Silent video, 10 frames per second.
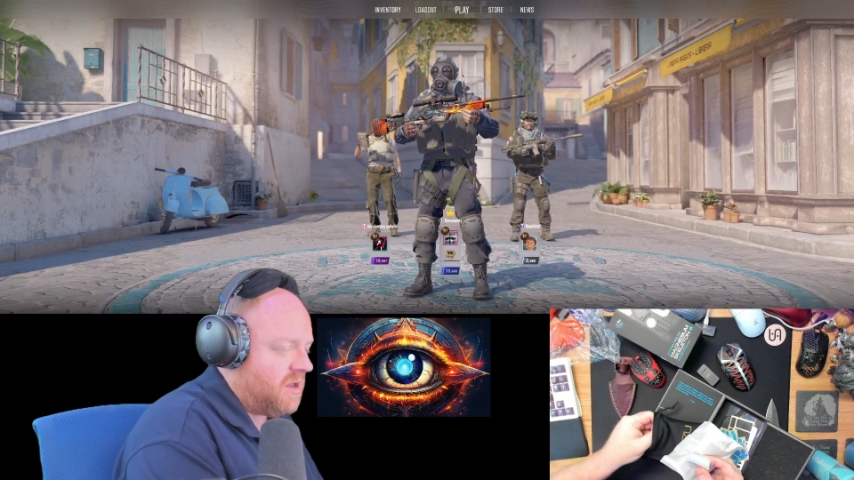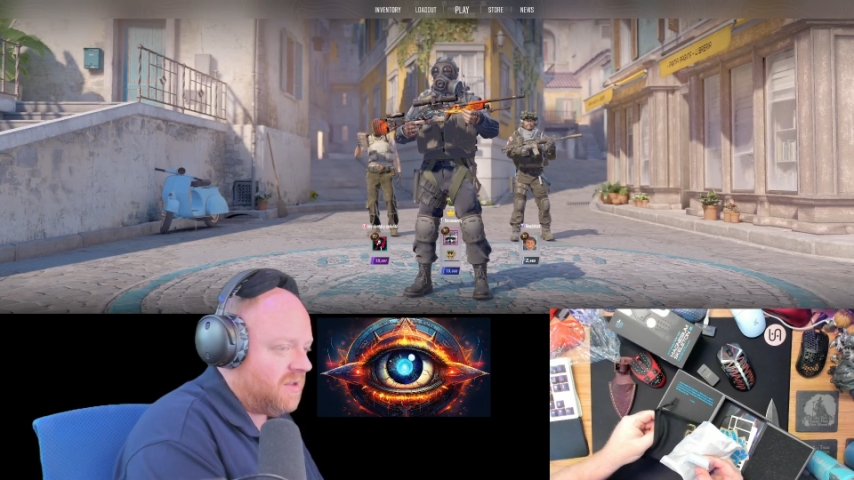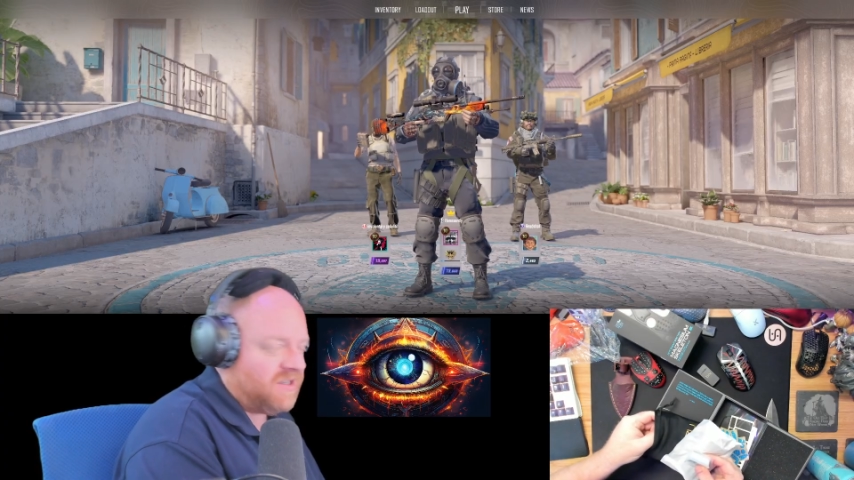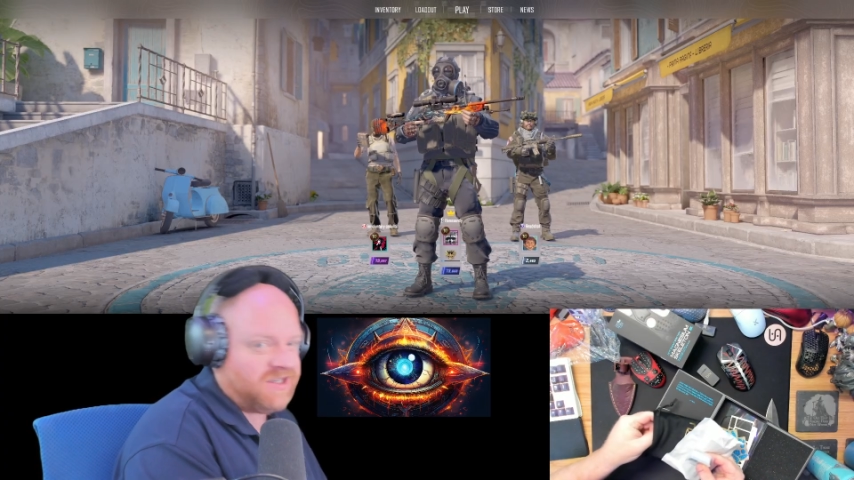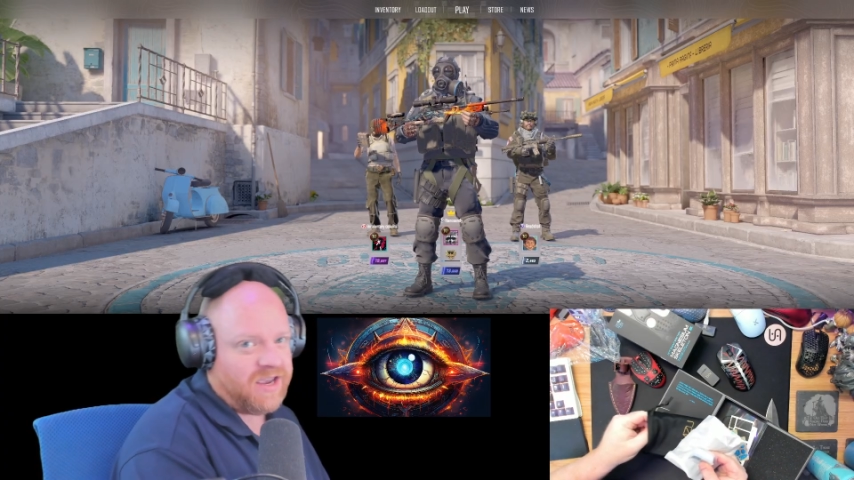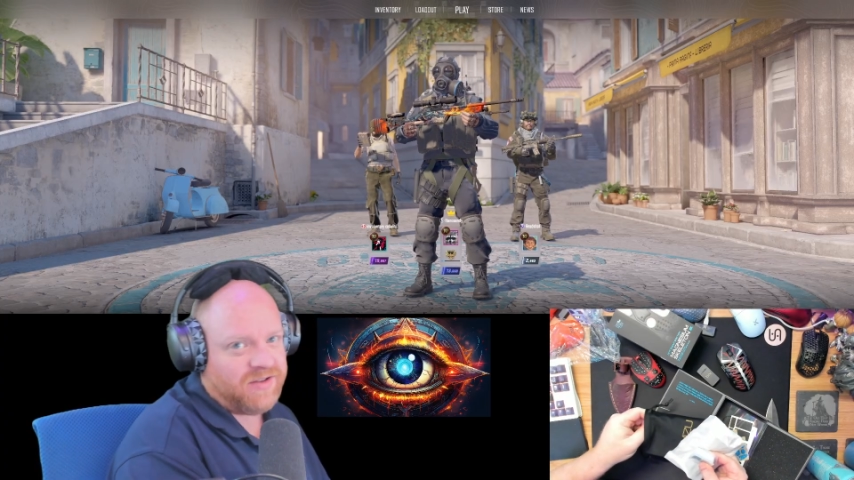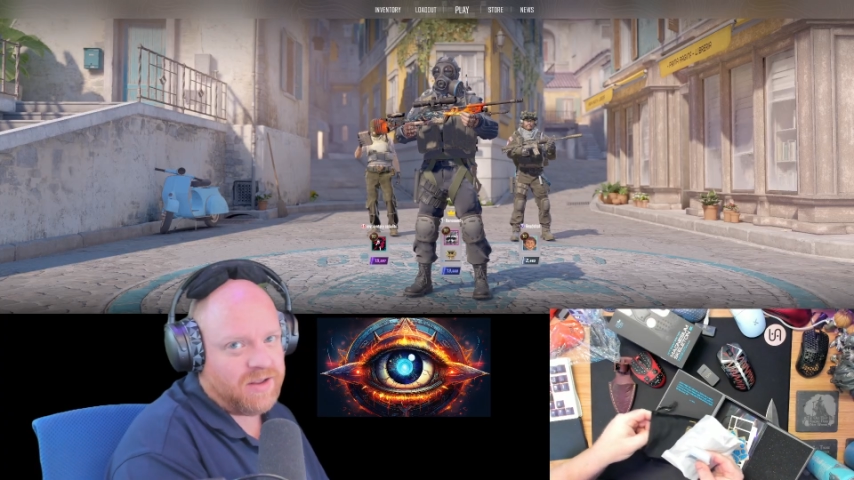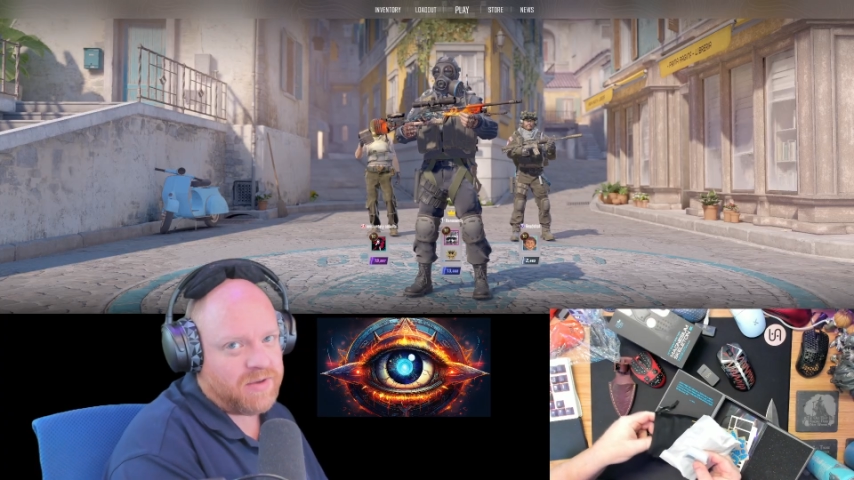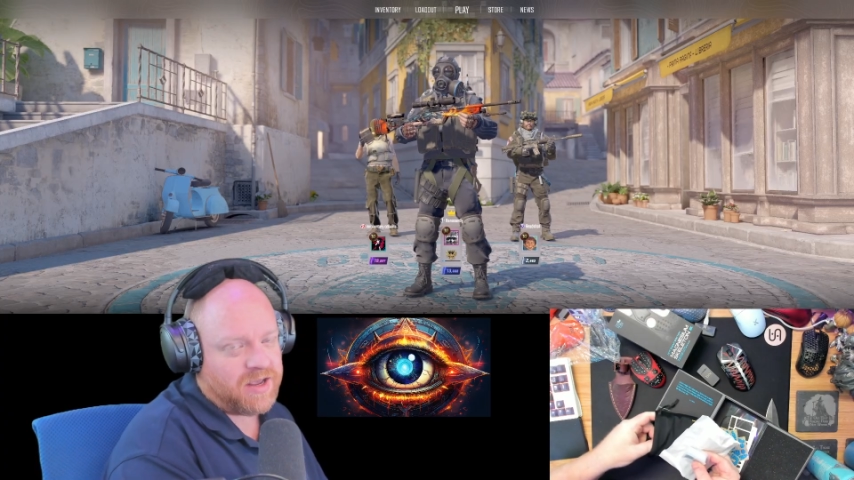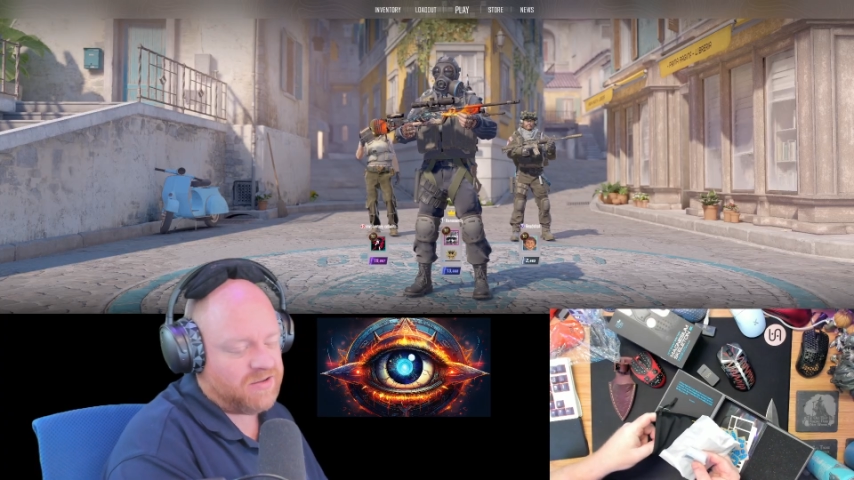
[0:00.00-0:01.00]
Safety
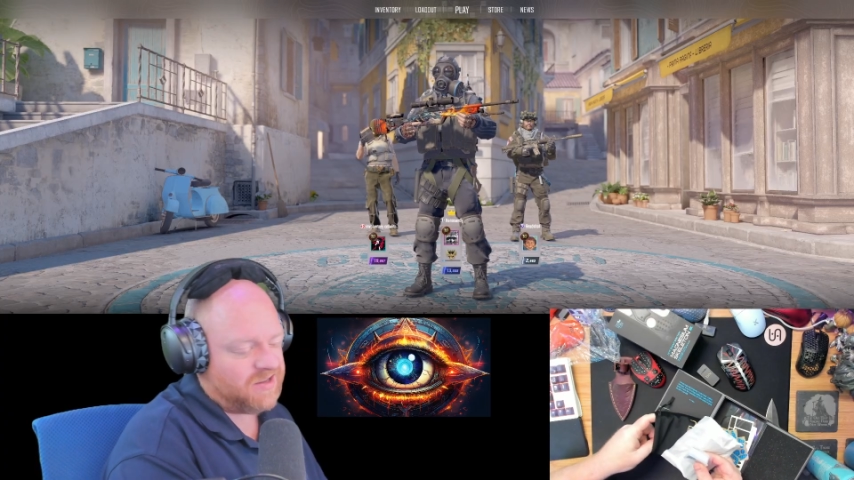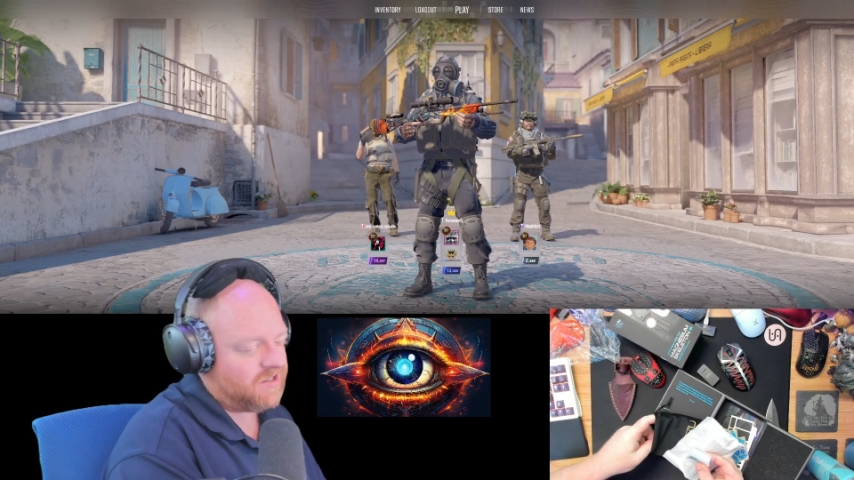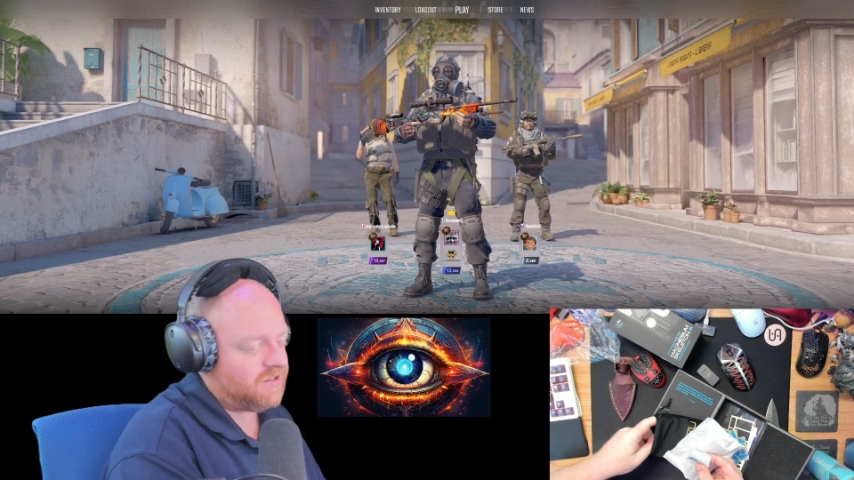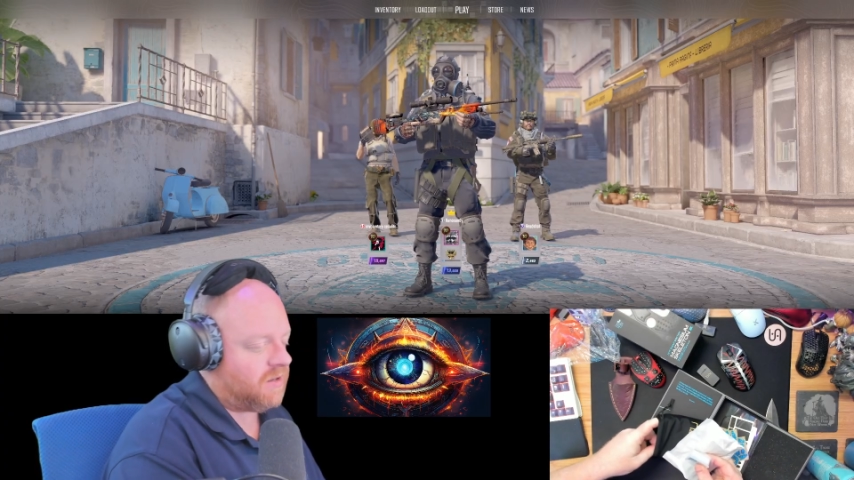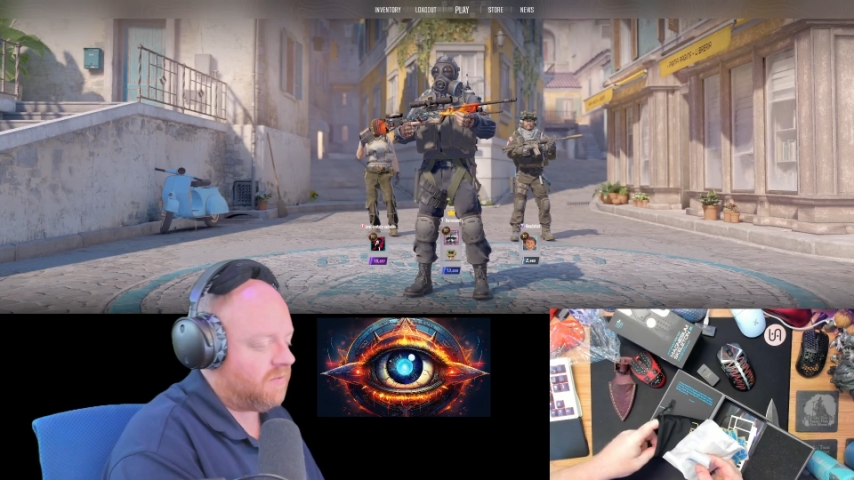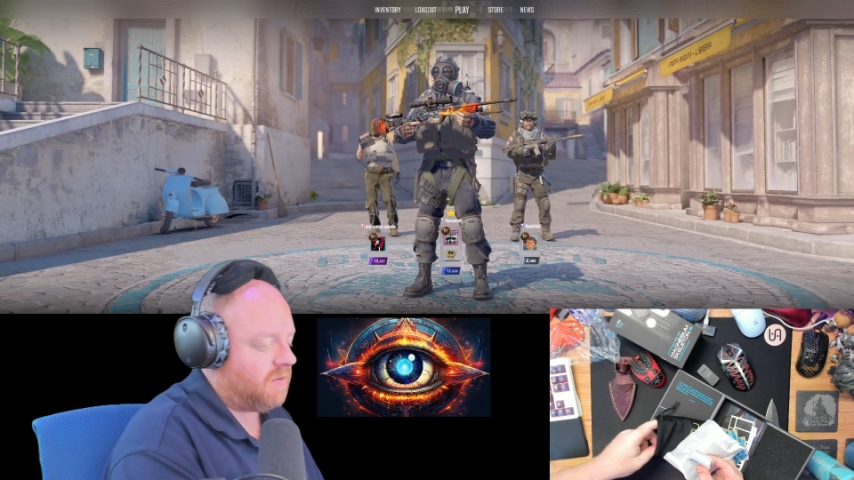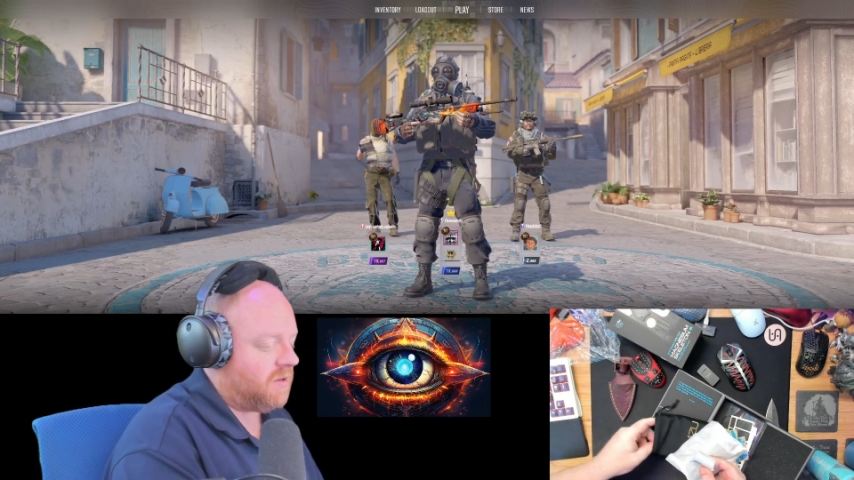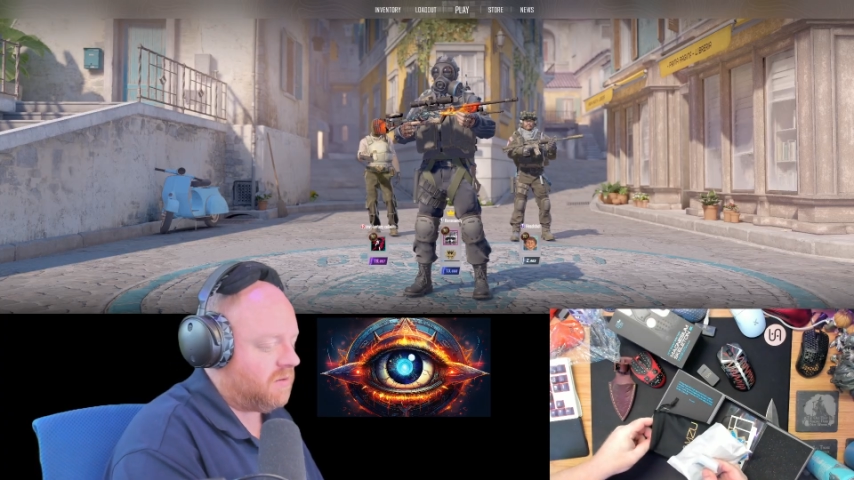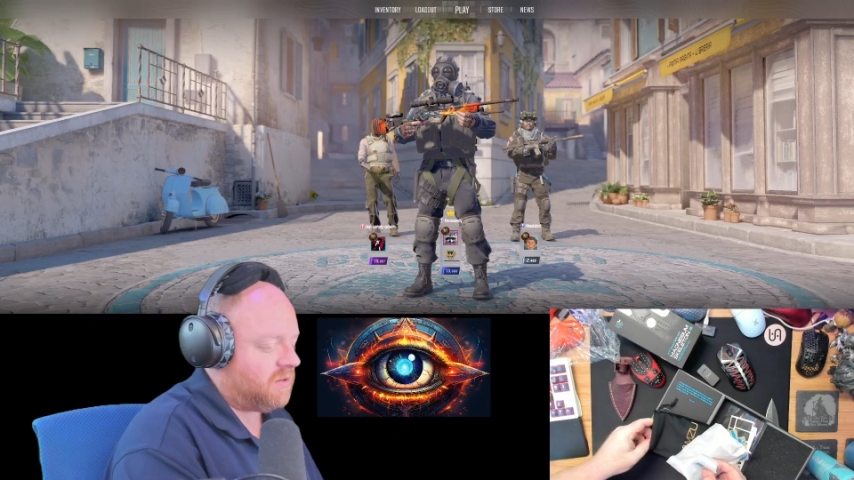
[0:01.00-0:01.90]
manual. It's a safety manual.